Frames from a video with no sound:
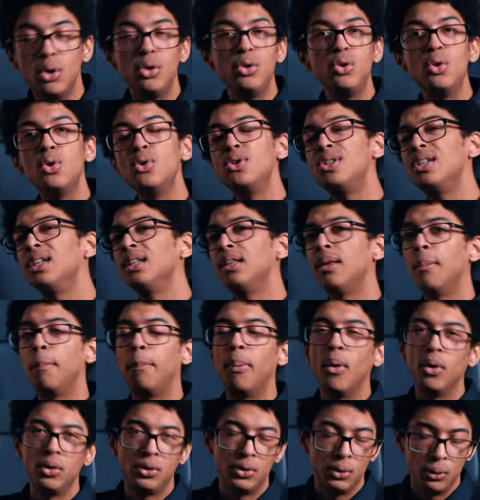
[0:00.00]
you're using the
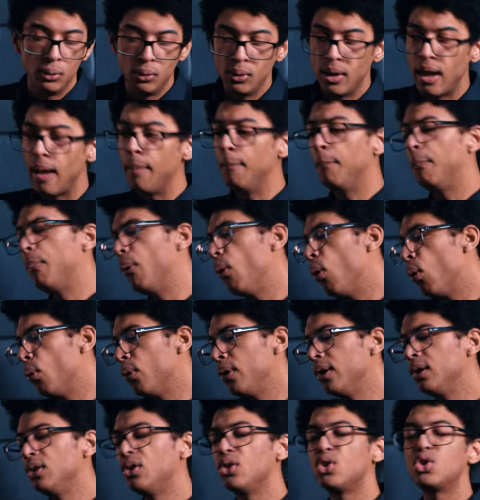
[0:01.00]
bottle and
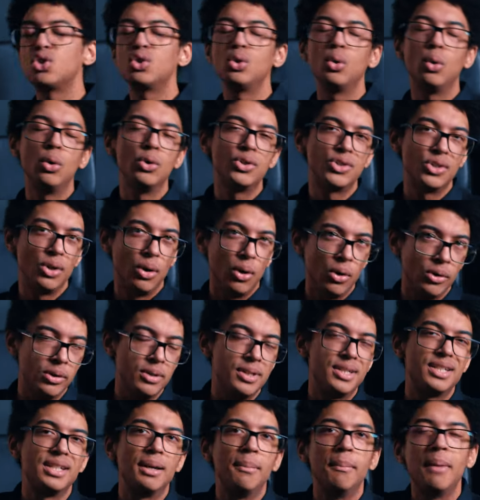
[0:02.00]
pouring the sauce
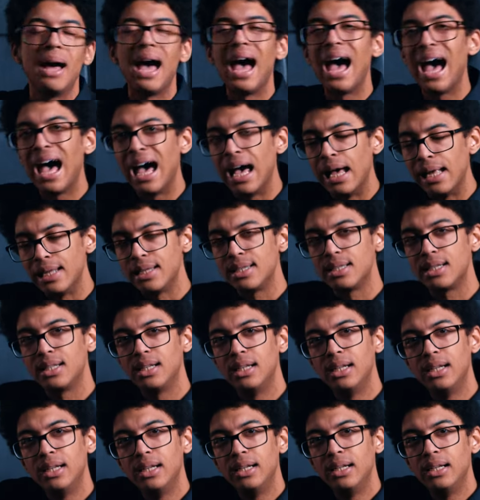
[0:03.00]
on some ass.
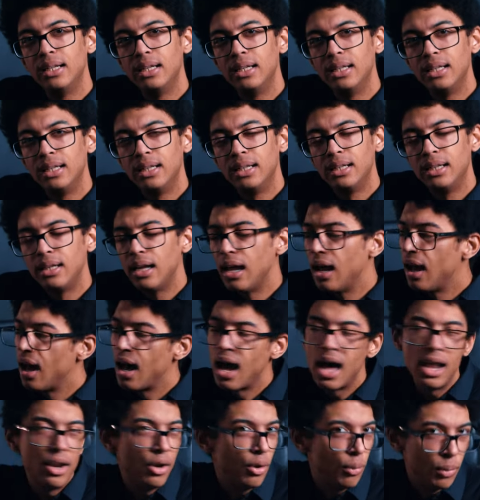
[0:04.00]

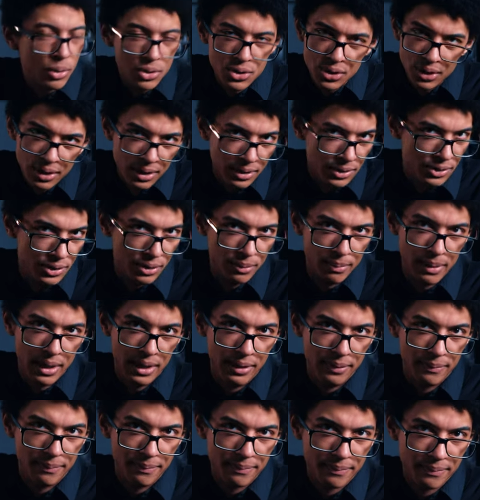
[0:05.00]
I don't know what you're into,
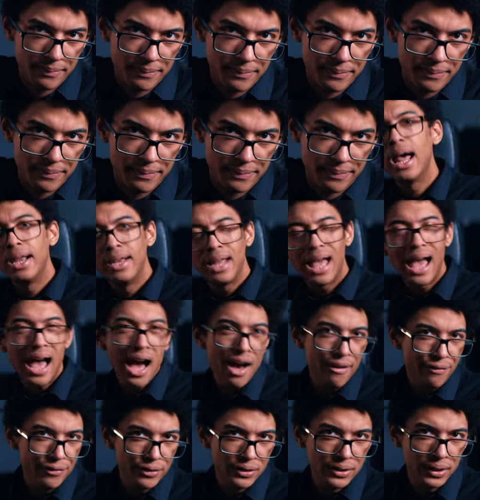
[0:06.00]
mate. And
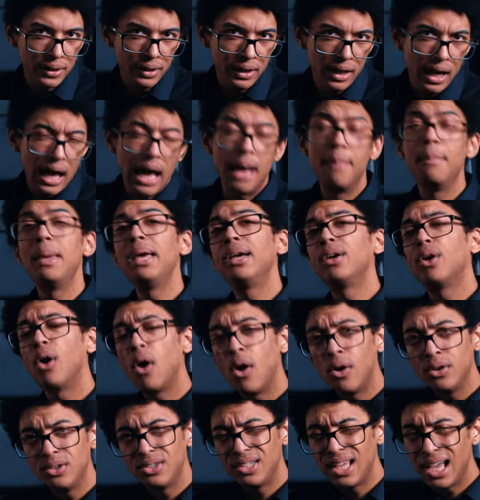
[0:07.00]
after, I make
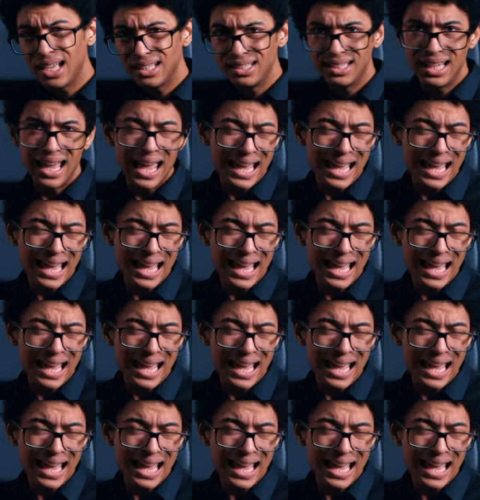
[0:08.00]
contact